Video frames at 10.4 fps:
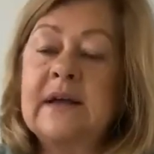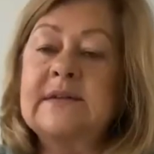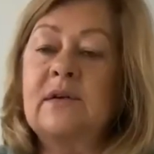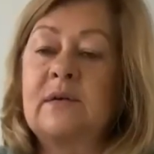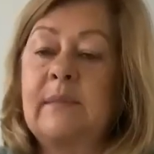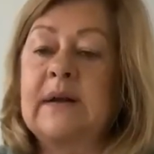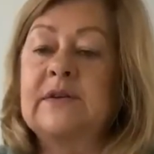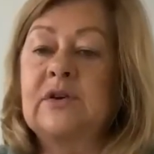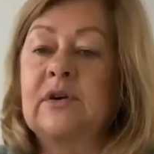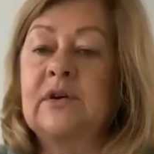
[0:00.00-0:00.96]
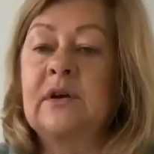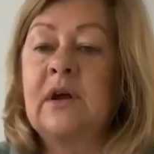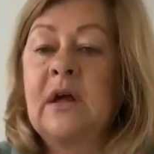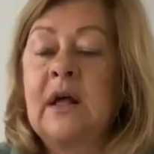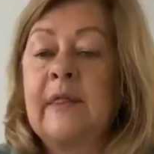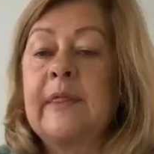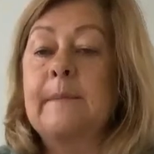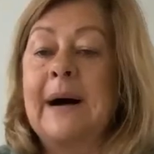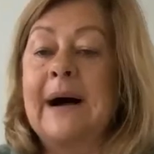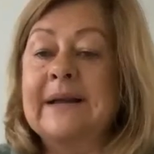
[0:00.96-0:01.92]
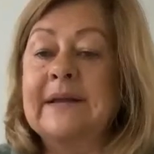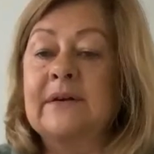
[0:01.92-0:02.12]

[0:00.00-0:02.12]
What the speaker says: so much on the money,